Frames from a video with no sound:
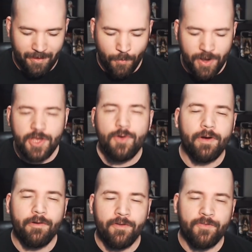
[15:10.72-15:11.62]
When you
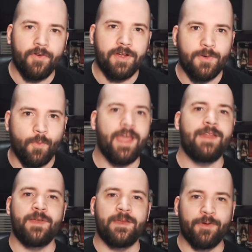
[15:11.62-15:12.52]
are referring to
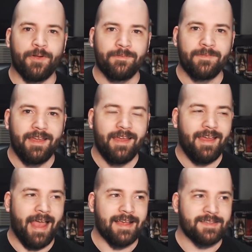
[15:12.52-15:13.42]
white people
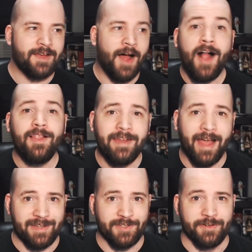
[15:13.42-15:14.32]
as
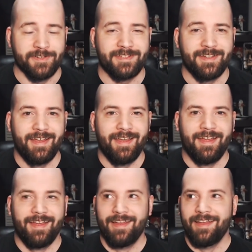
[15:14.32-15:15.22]
colonizers,
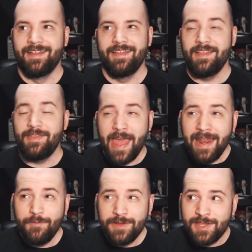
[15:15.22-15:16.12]
that
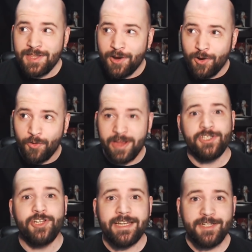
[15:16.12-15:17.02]
it was the
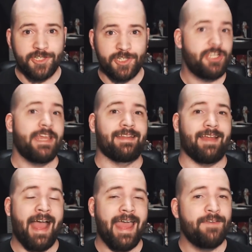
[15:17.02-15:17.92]
cringiest shit
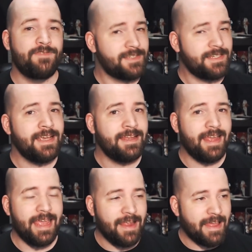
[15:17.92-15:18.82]
I have seen
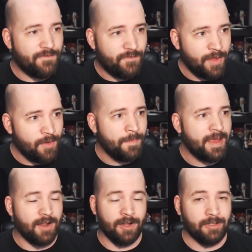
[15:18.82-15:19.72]
in a film
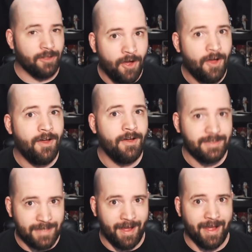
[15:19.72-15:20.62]
in a
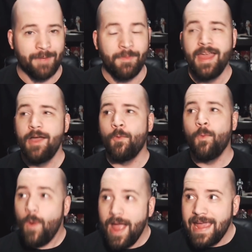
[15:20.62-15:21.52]
long time.
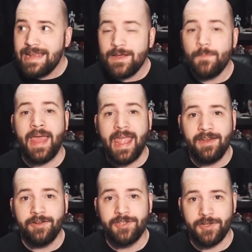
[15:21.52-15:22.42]
Way to
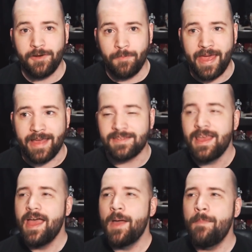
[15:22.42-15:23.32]
pander to your base.
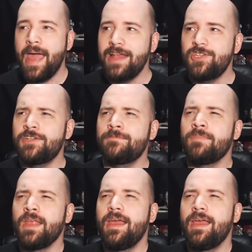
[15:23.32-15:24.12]
Imagine,